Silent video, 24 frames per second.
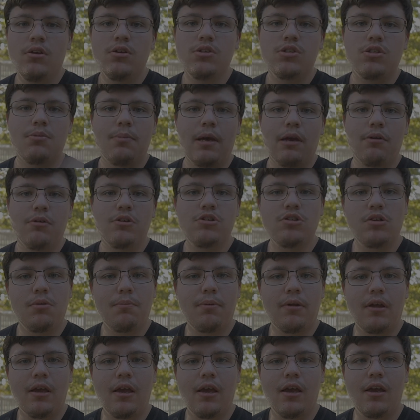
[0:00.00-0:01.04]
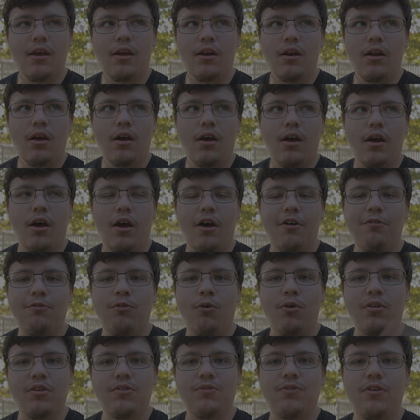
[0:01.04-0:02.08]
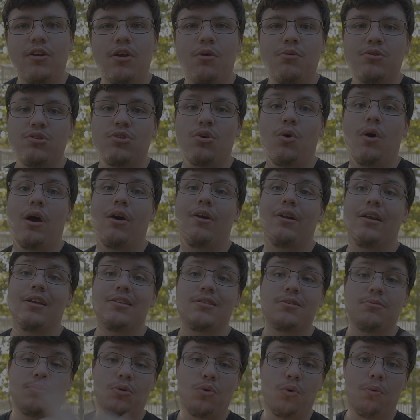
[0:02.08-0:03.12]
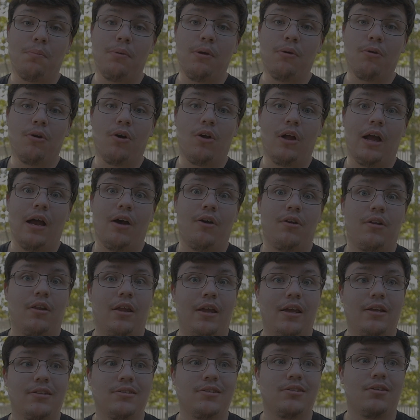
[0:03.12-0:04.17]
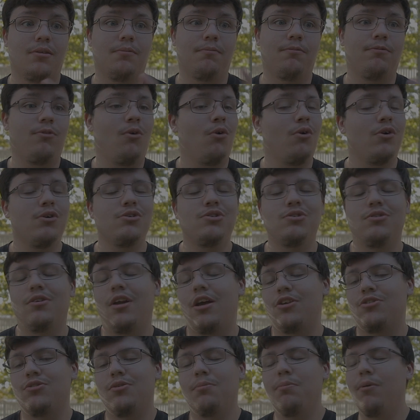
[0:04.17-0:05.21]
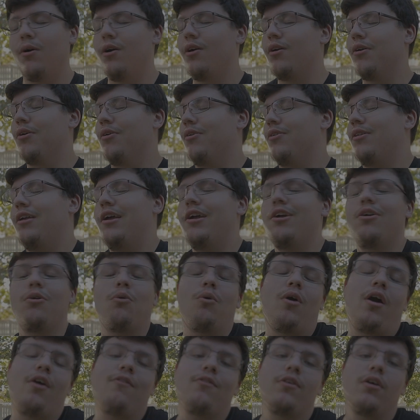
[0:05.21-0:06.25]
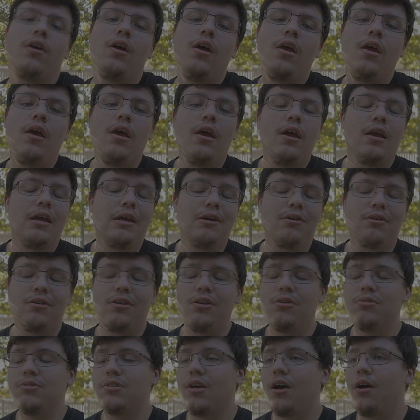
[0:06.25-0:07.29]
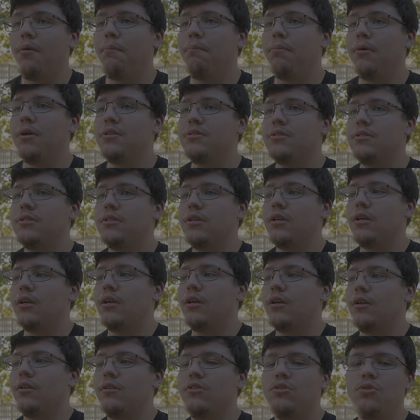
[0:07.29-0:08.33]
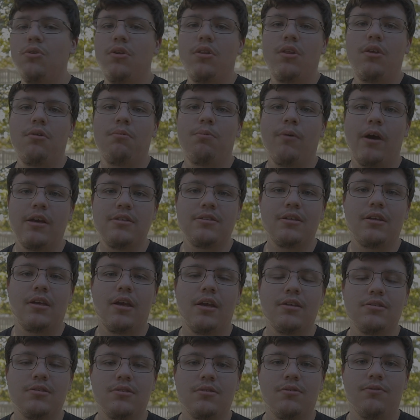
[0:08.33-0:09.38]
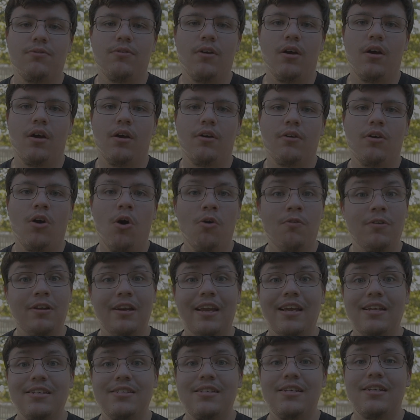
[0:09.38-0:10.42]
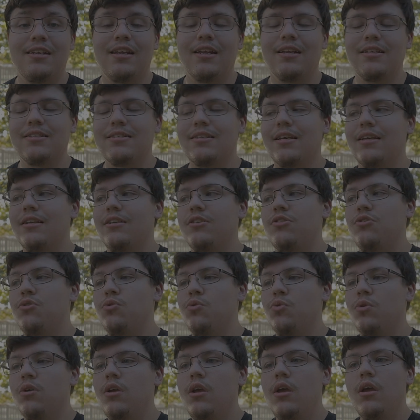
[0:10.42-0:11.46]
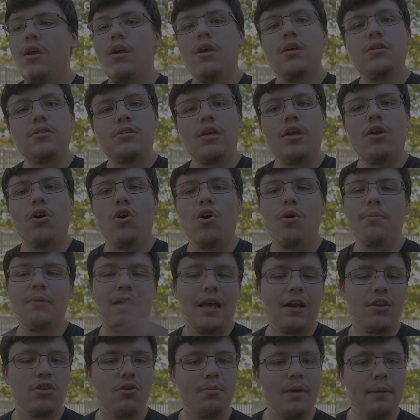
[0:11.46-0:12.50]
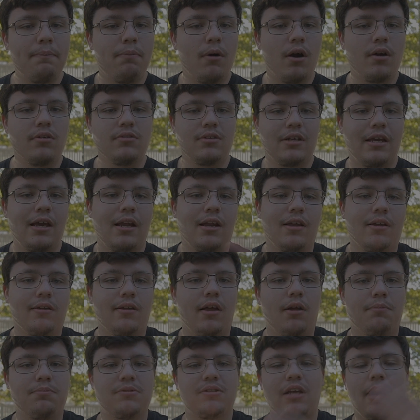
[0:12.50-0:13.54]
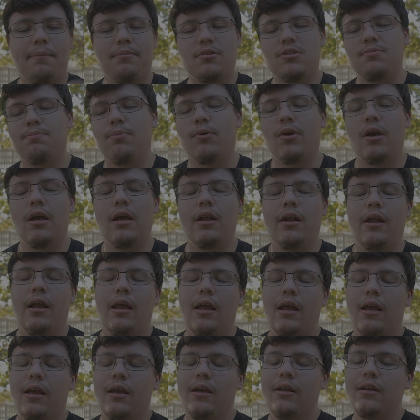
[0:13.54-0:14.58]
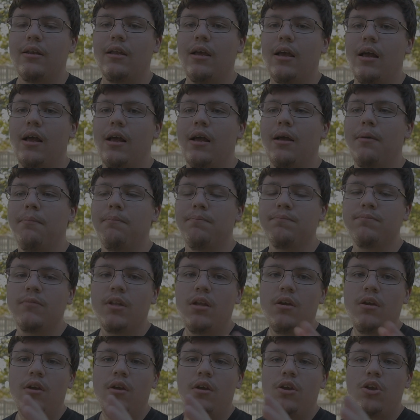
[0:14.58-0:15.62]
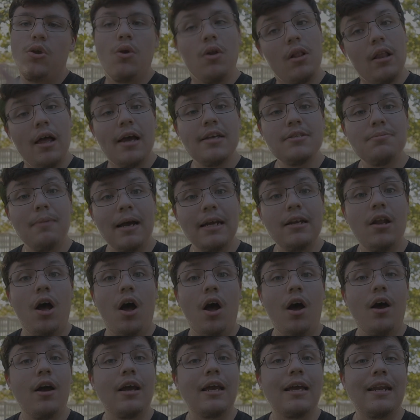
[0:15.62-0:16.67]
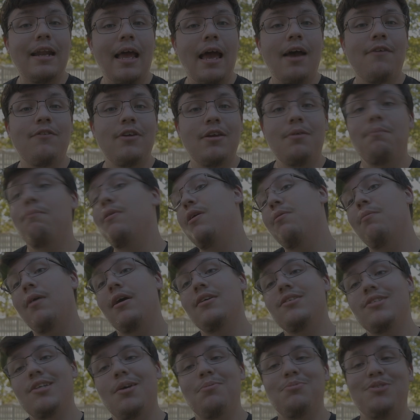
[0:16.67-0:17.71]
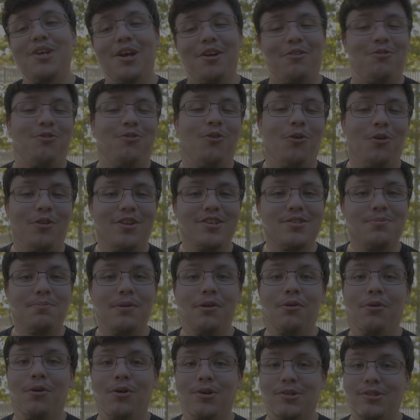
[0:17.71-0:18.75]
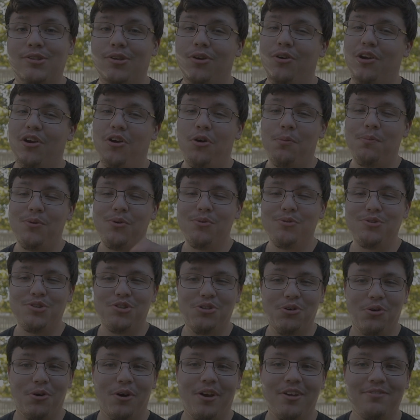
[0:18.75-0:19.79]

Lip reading: So my original plan for this video was to go out and get some cool B-roll out in like some forest or national park or a lake or wherever here in Utah, but due to the rising cases of COVID-19, I decided to stay home, kind of do my part to kind of help stop the spread and utilize my dog and have him be my subject for this B-roll, so I hope you enjoy.